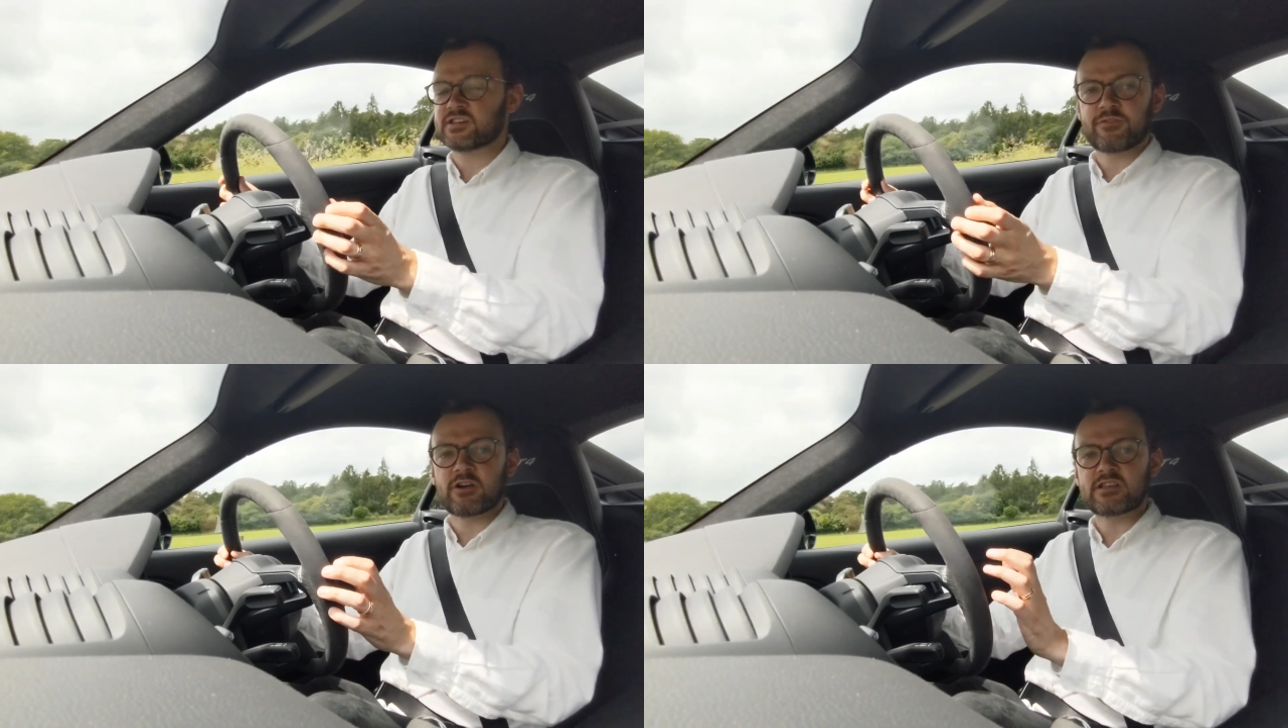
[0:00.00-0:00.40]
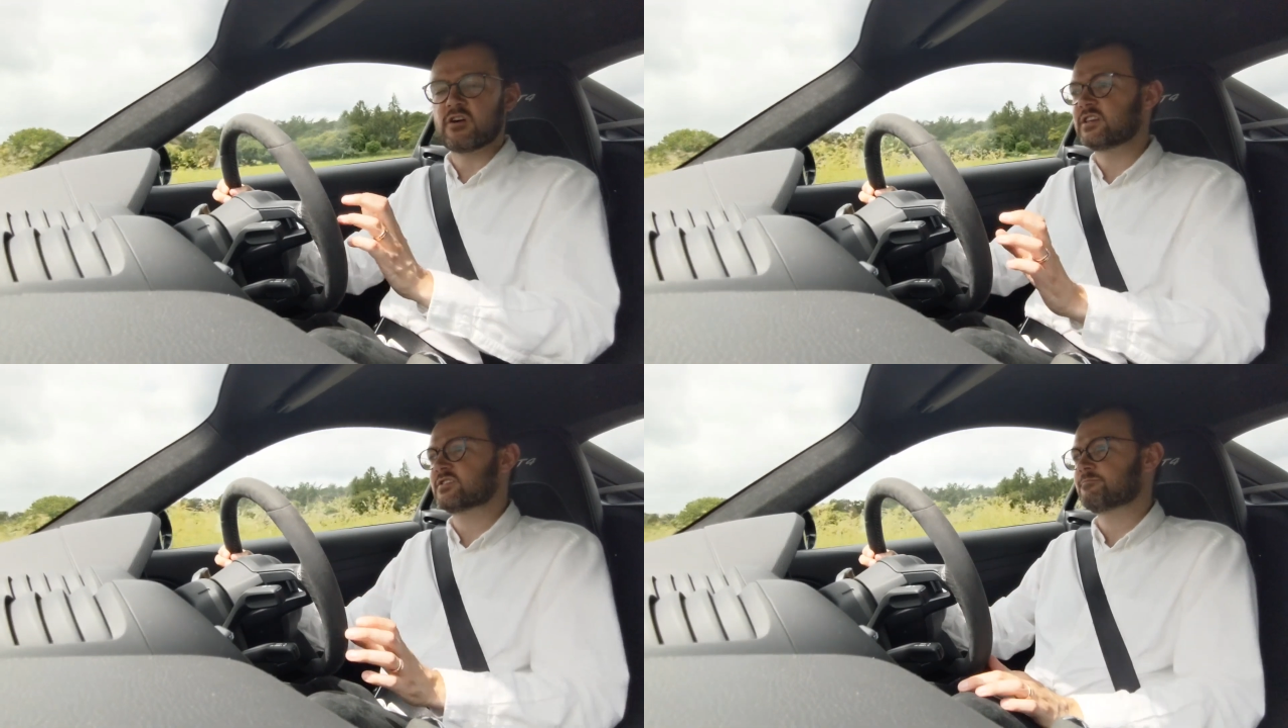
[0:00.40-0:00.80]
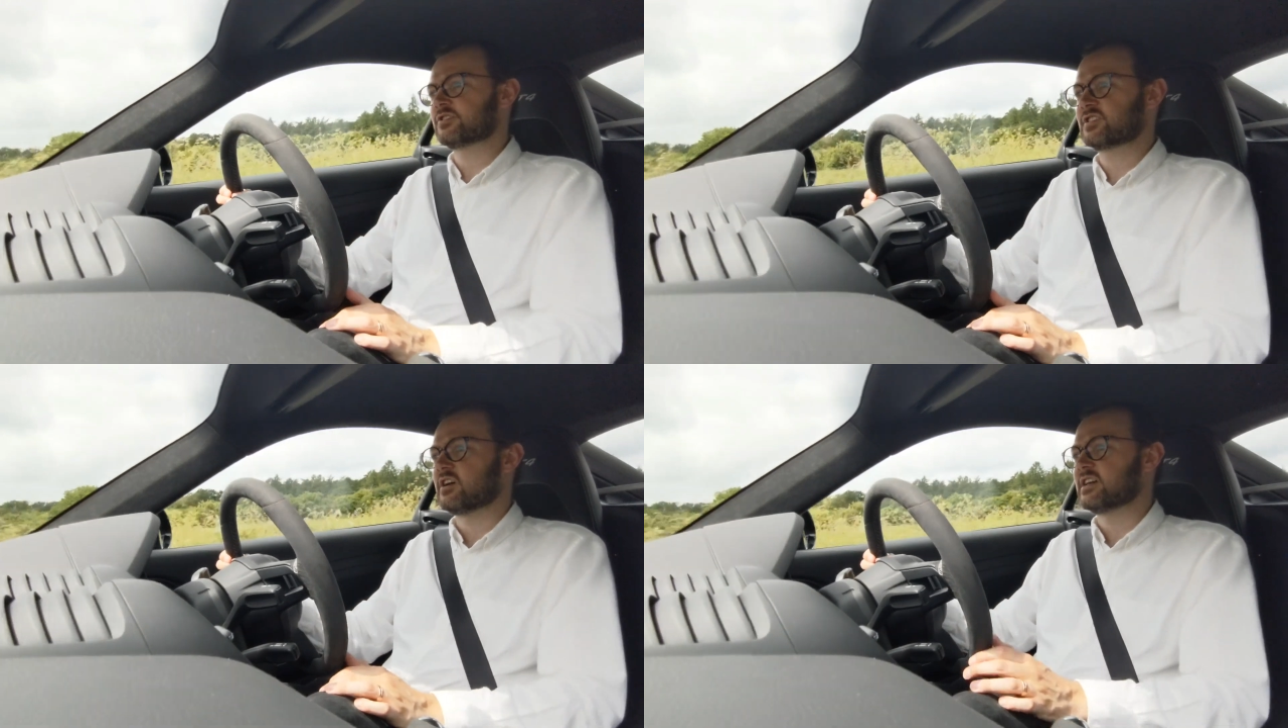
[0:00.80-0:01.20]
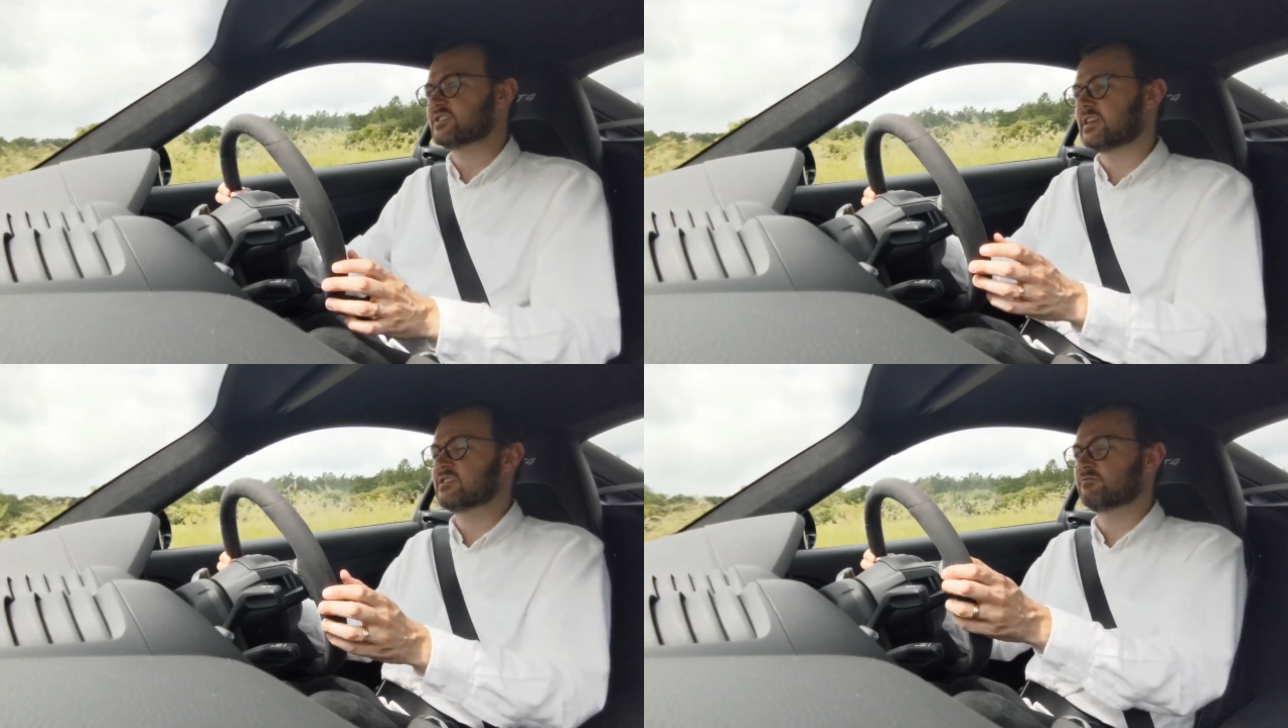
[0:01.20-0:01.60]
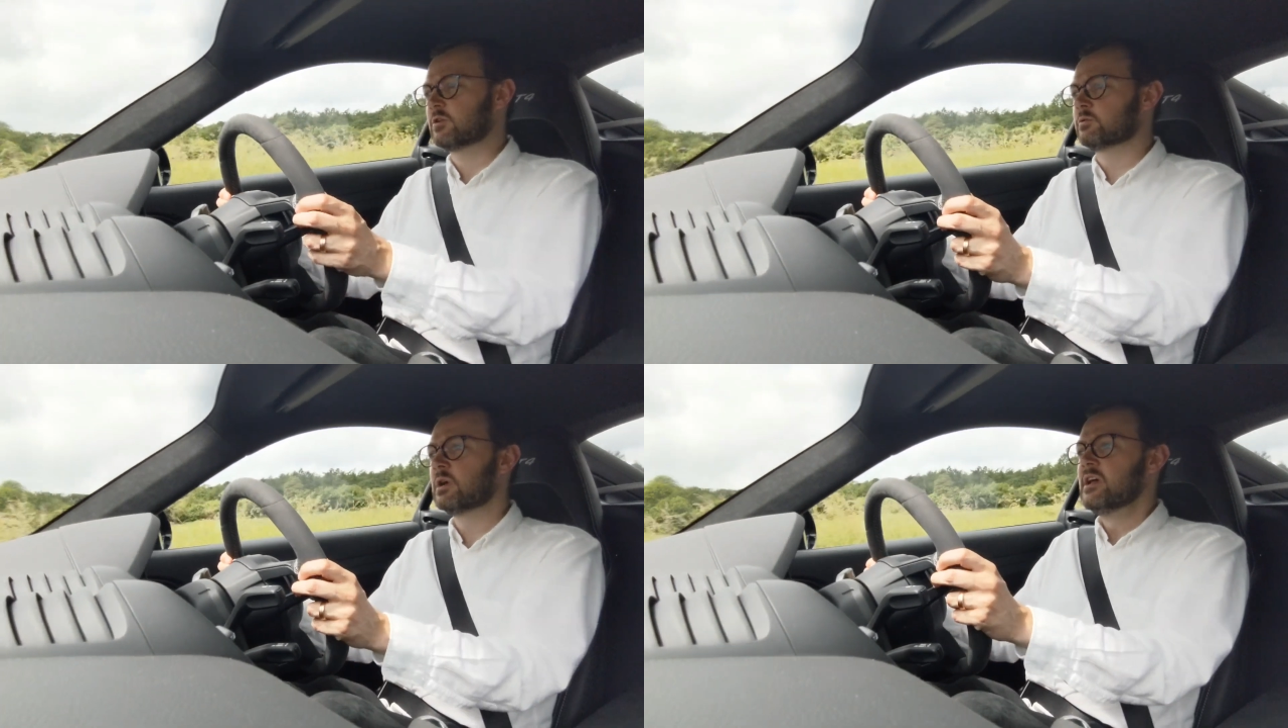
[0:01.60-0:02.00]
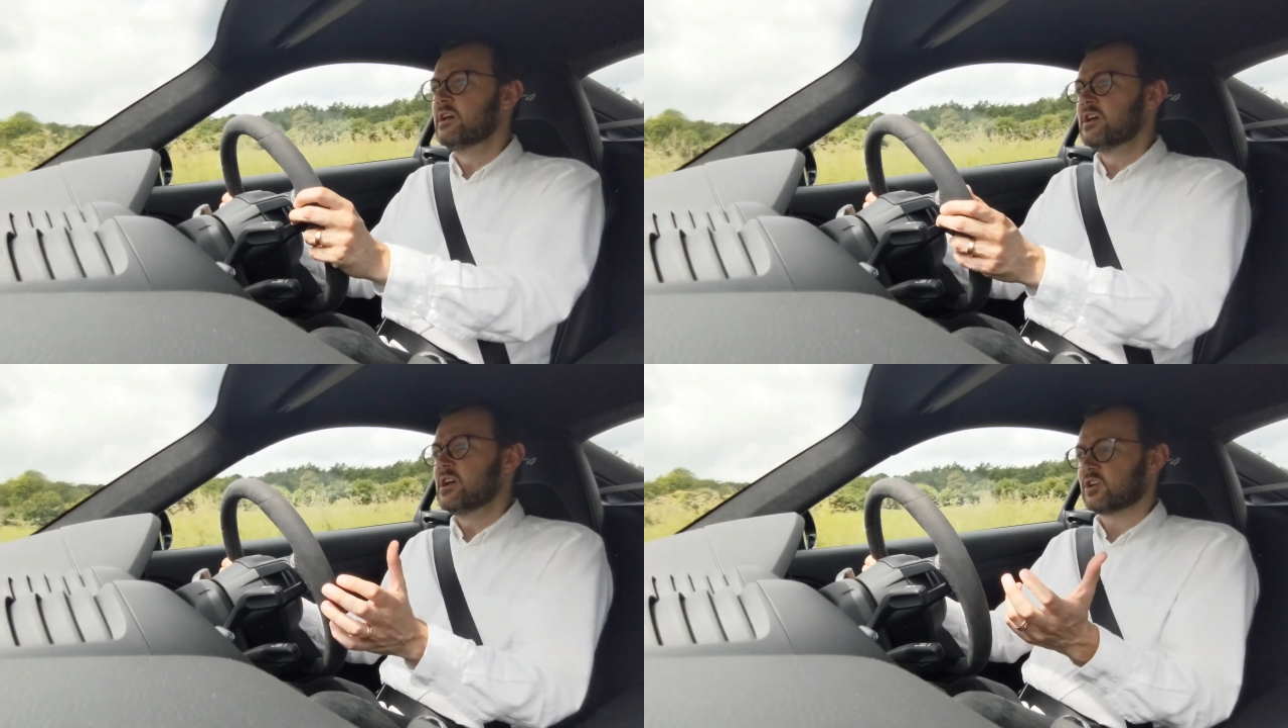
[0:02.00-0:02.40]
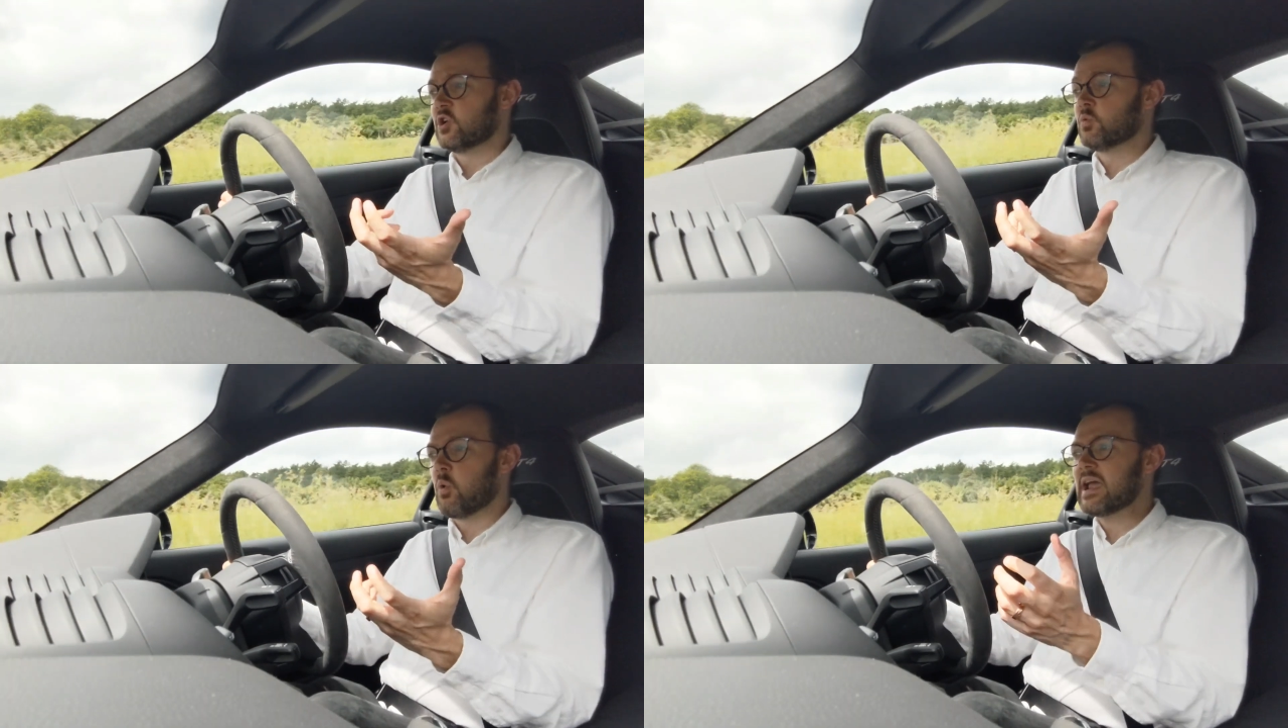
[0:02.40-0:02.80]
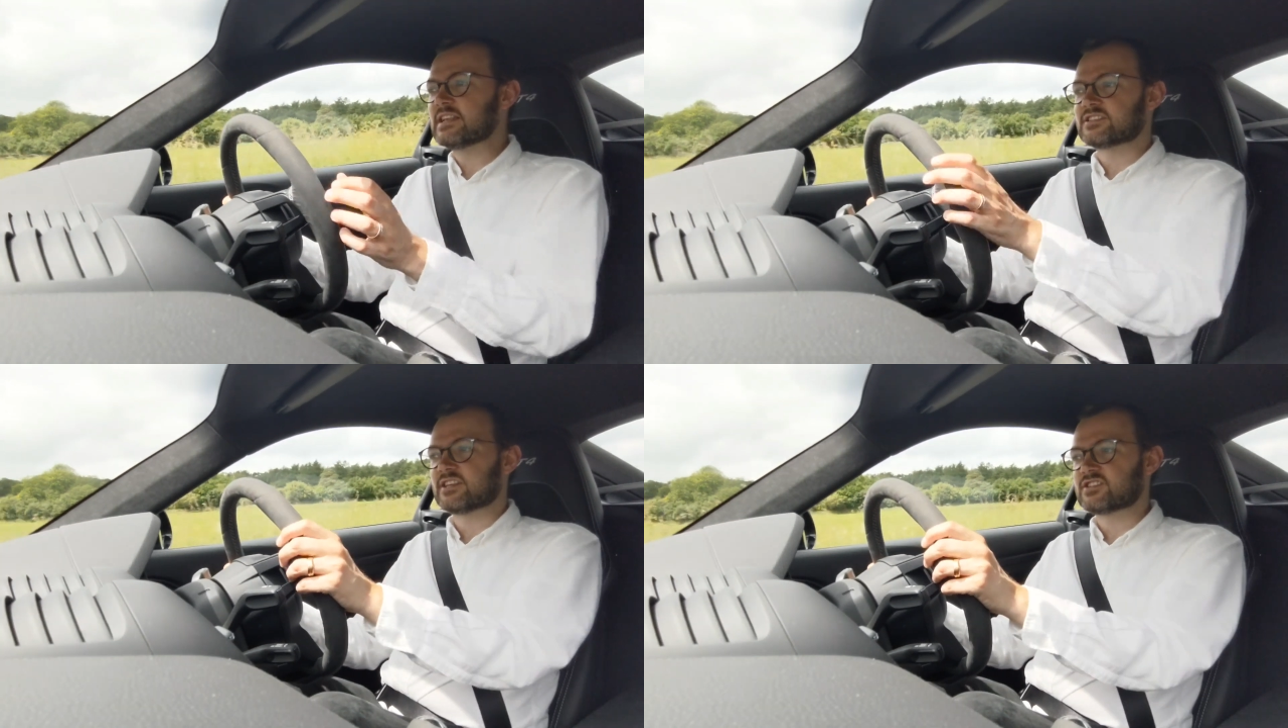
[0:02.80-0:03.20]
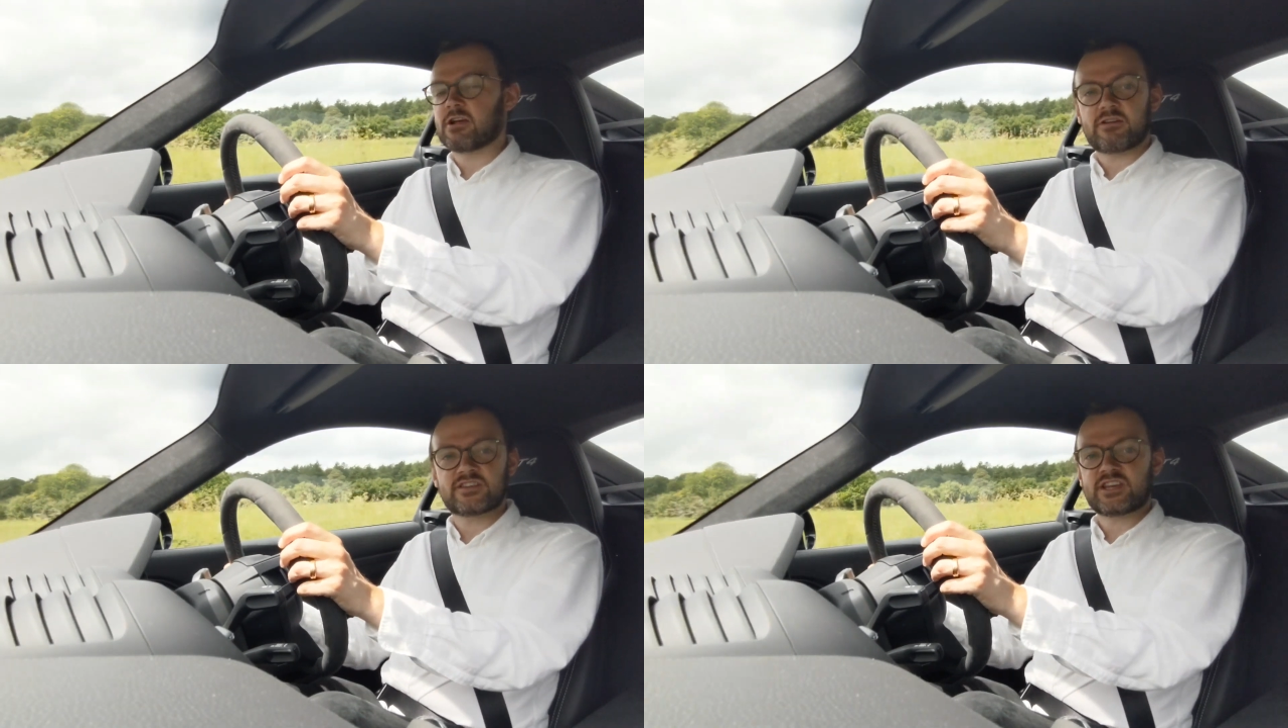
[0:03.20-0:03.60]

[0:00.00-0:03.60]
It's very nice and precise, and there's a real good weight to the steering.